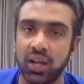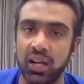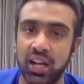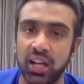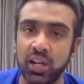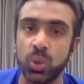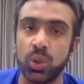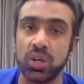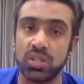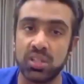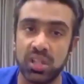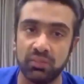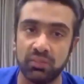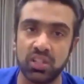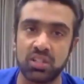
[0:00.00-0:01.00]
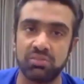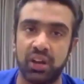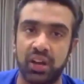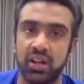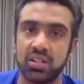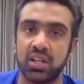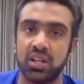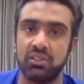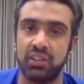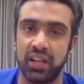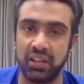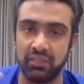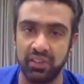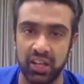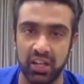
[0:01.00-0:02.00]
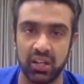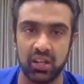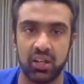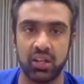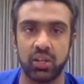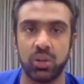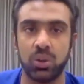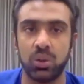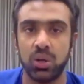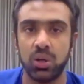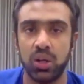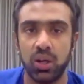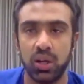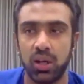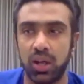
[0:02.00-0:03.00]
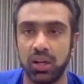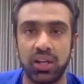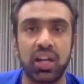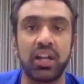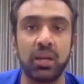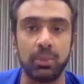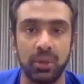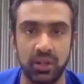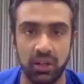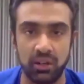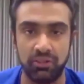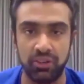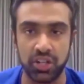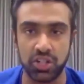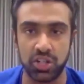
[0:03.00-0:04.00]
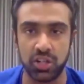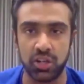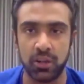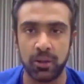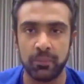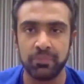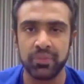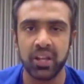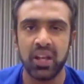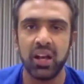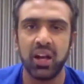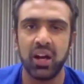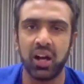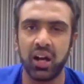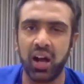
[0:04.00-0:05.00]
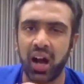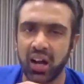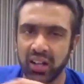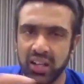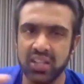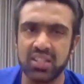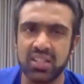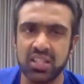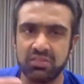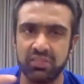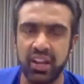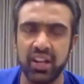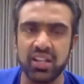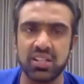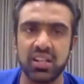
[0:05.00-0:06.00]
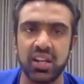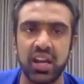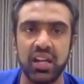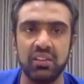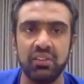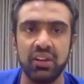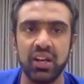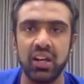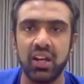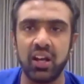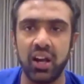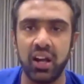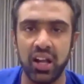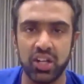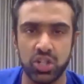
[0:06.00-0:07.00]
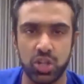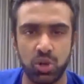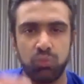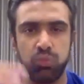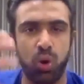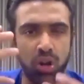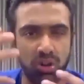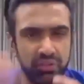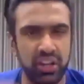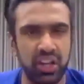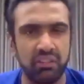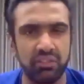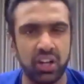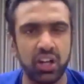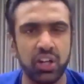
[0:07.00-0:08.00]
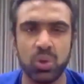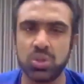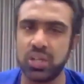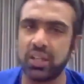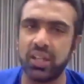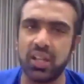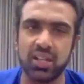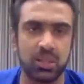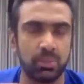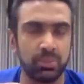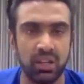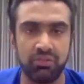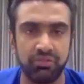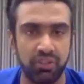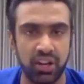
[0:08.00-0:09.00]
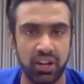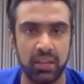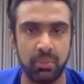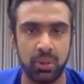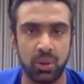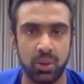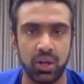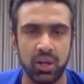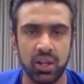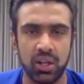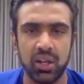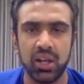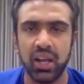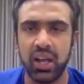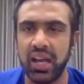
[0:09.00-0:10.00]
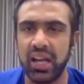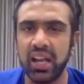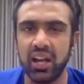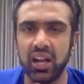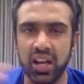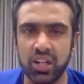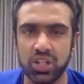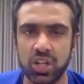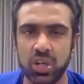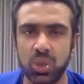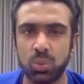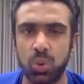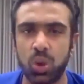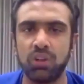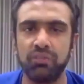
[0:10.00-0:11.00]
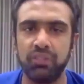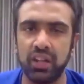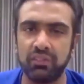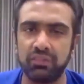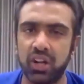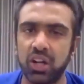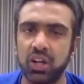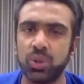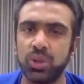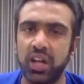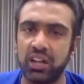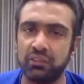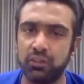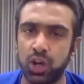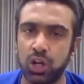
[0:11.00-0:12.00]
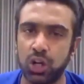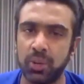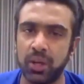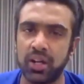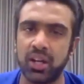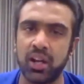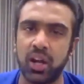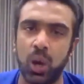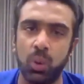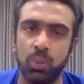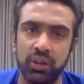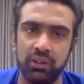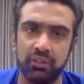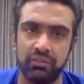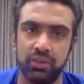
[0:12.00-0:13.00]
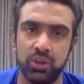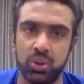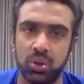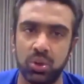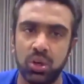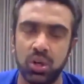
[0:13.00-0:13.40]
are tending to receive this virus in a very, very, a detrimental fashion. Is this virus in any way a relation of what we have done? You said there is something funny about it. Any relation to what we have done to the environment and how we have,